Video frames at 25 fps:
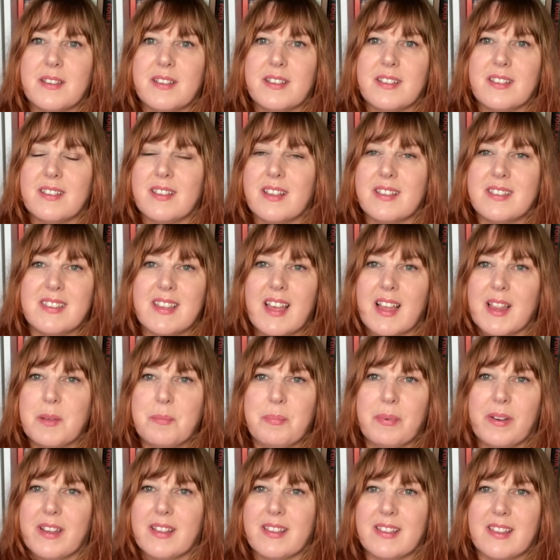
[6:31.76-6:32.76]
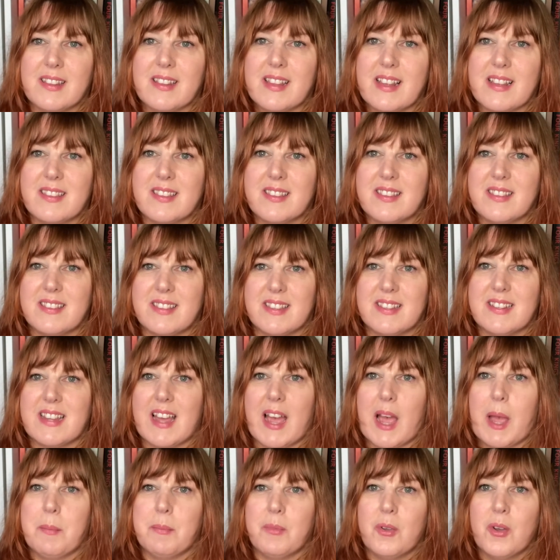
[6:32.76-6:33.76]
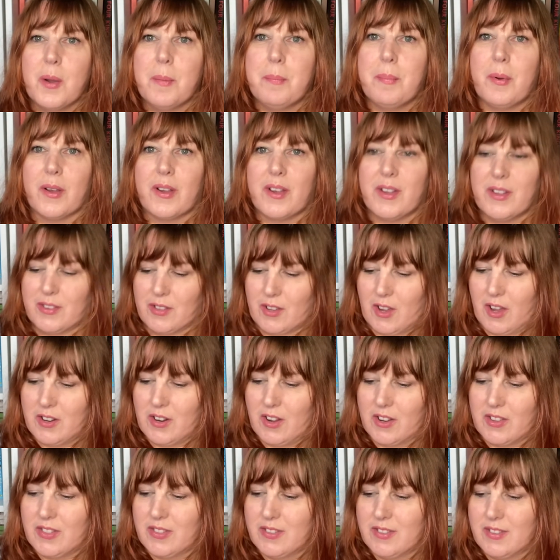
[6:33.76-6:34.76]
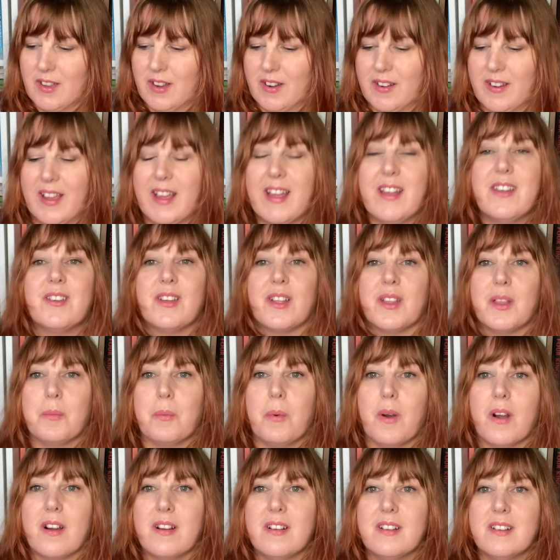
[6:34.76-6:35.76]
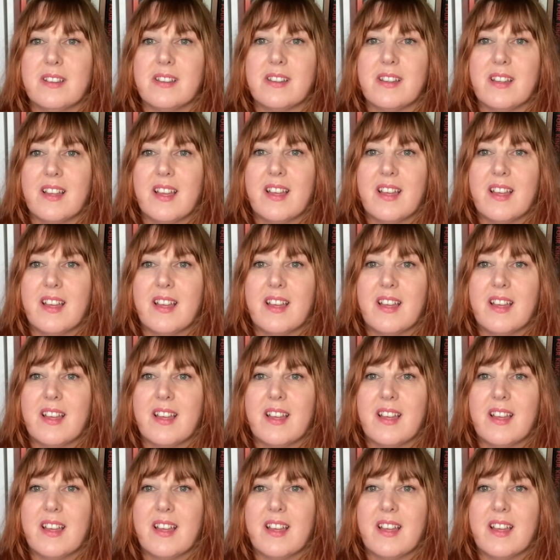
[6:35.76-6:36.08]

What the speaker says: celebrate that this is the time your book has got out there into the world.